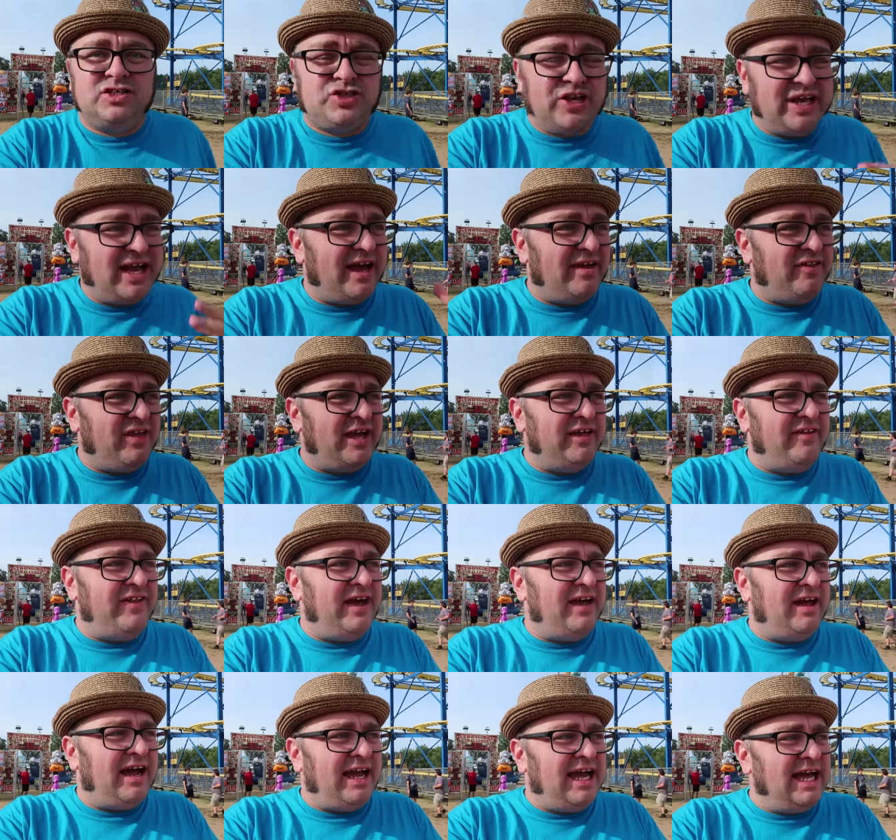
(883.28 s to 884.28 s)
So yeah,
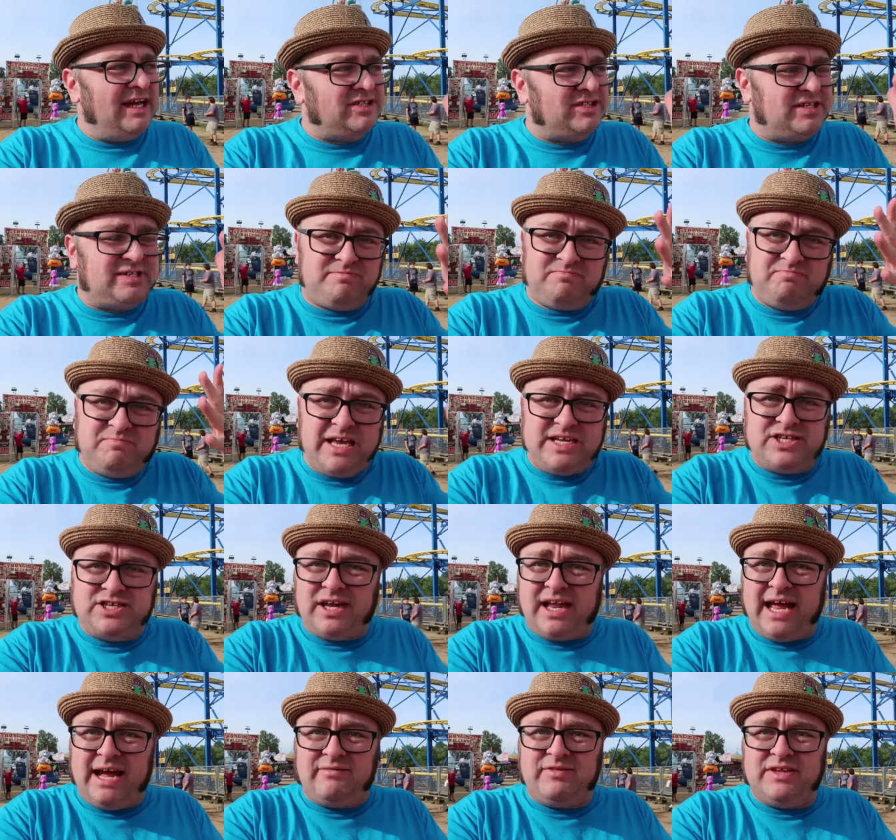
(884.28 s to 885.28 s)
they I guess they
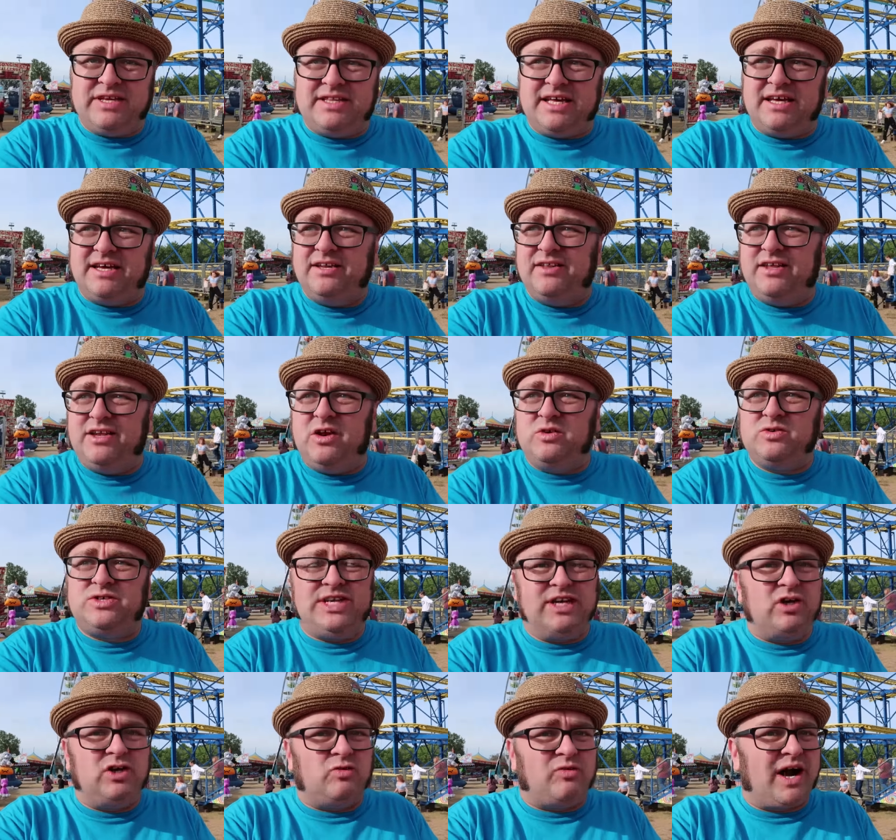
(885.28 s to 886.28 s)
still have the no
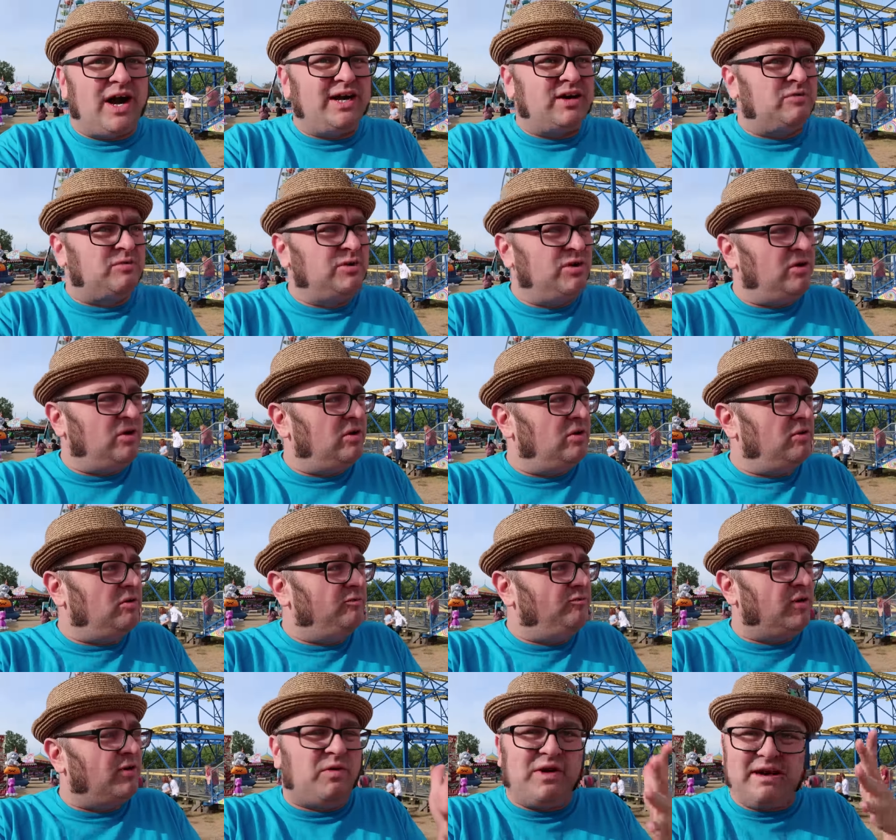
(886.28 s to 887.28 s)
single rider rule
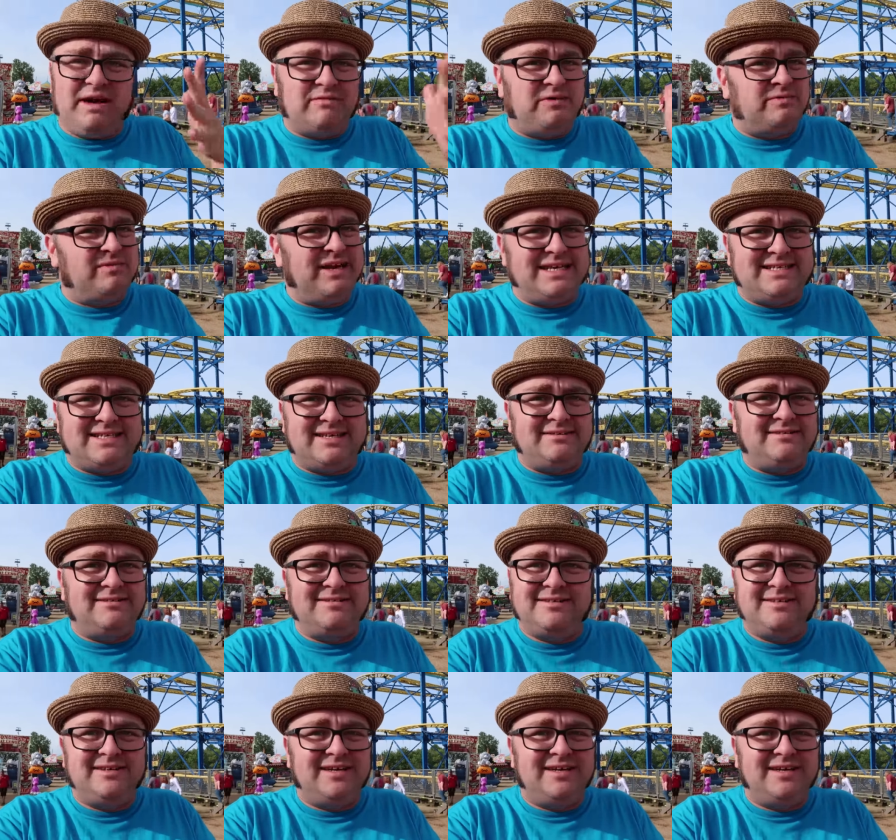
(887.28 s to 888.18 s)
for whatever reason.